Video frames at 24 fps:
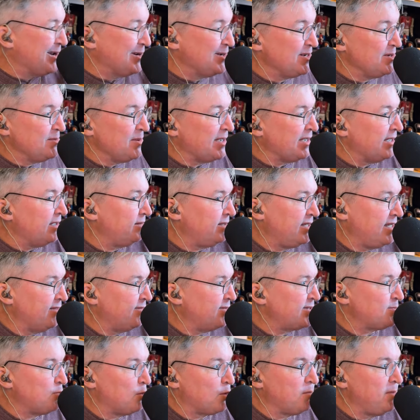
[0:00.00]
you're doing it give
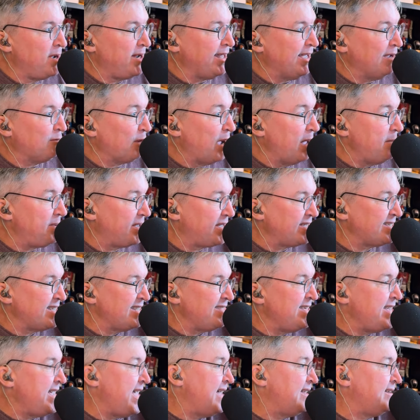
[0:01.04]
us more money right because in
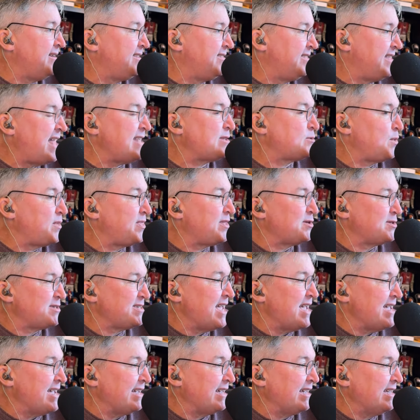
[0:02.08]
the end that's what they're
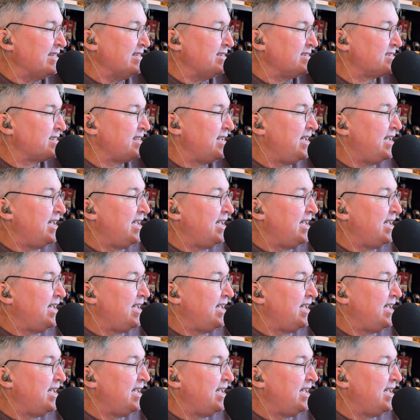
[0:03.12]
saying is